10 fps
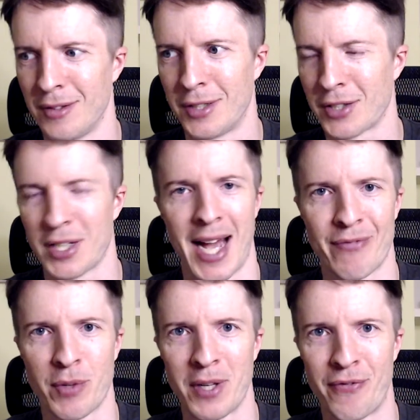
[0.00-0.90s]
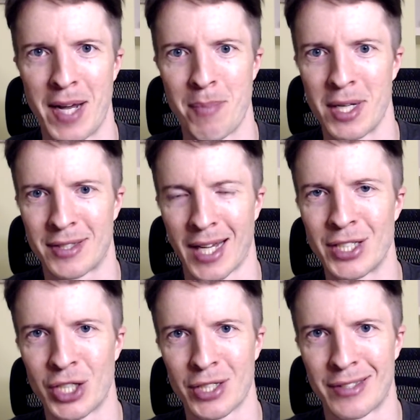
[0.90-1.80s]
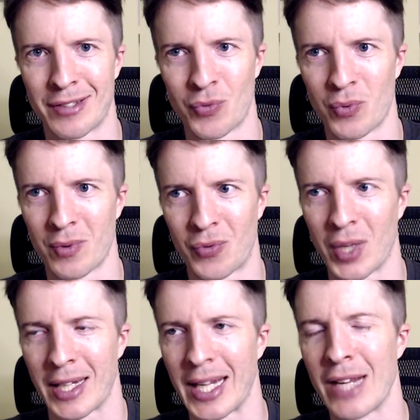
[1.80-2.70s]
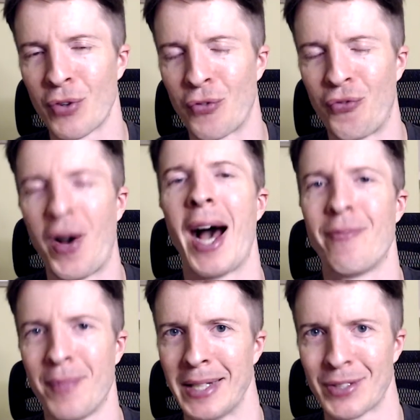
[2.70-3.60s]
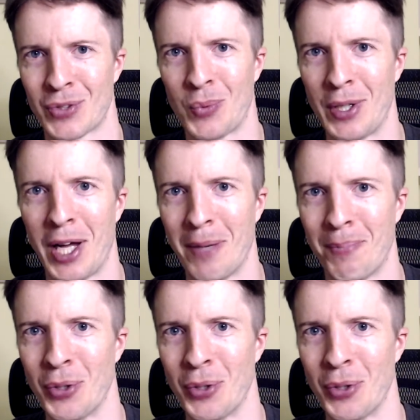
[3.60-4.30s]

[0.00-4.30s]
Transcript: doesn't have to be five minutes. I just think even five minutes will help you